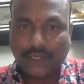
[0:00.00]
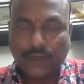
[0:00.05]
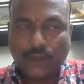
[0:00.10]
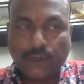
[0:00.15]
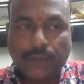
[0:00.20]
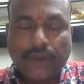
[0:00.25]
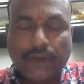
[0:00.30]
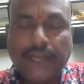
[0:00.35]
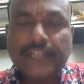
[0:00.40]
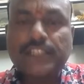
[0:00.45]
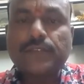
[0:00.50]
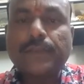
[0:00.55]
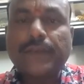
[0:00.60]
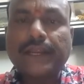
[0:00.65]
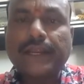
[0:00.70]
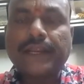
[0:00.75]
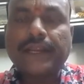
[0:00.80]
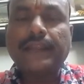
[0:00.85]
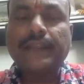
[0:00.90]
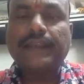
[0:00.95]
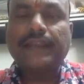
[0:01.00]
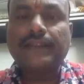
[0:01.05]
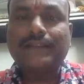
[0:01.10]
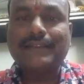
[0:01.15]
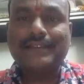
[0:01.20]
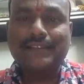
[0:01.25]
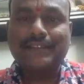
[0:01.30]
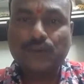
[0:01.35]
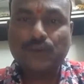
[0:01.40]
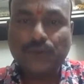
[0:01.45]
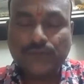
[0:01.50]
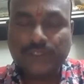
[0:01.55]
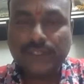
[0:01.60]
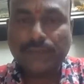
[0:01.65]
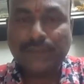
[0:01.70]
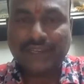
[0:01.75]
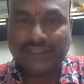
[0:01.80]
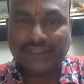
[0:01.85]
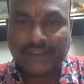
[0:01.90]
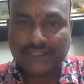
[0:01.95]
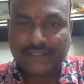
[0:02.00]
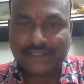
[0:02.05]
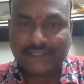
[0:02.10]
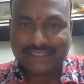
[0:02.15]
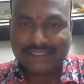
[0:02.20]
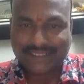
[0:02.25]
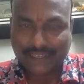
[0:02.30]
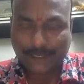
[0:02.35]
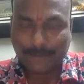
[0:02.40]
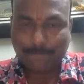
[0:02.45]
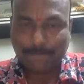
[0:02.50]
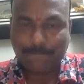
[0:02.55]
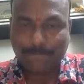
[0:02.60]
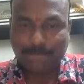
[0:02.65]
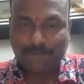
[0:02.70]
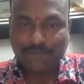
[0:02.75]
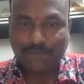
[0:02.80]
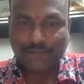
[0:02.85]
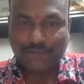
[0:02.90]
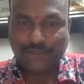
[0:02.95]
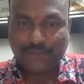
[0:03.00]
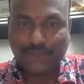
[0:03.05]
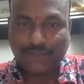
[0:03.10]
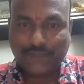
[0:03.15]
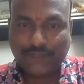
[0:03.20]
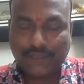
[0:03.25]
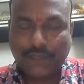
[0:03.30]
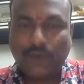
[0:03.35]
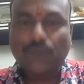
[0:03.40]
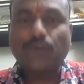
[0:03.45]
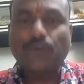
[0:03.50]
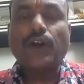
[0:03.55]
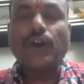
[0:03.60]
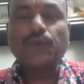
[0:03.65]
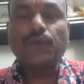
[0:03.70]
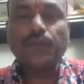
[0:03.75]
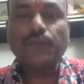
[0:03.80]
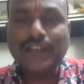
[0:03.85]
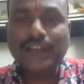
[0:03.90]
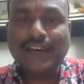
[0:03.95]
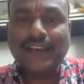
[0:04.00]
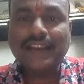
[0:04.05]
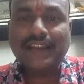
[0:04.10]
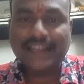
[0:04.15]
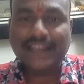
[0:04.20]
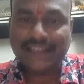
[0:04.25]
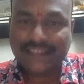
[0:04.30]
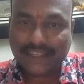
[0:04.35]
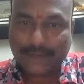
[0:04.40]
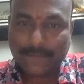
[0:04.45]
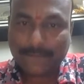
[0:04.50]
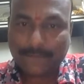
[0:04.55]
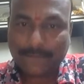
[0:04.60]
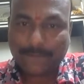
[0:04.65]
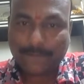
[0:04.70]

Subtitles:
To participating in this tourism industry, what we are getting?